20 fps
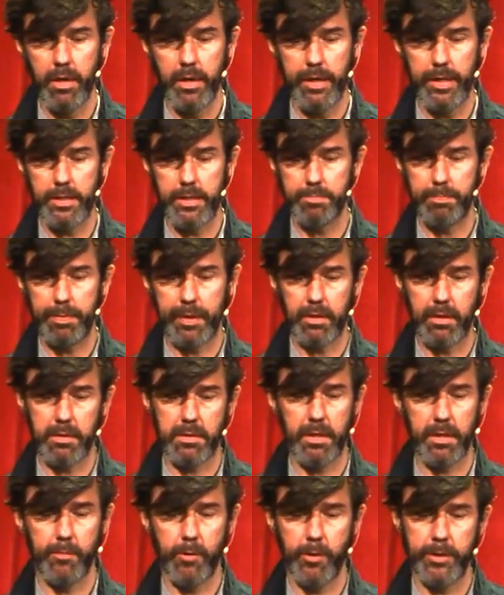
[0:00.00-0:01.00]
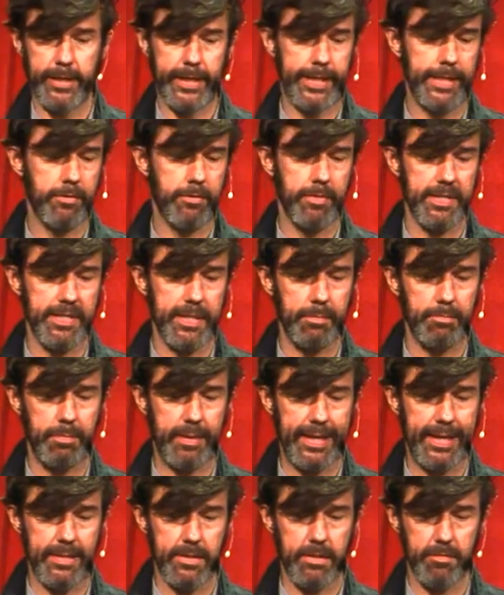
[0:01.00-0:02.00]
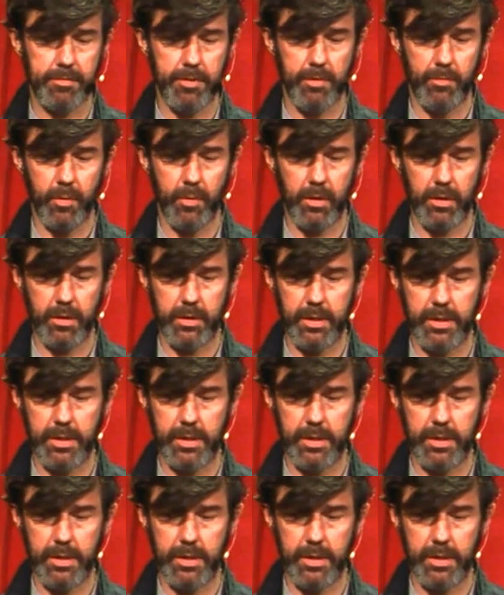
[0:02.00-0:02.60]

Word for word: is because they were an interesting place of the world.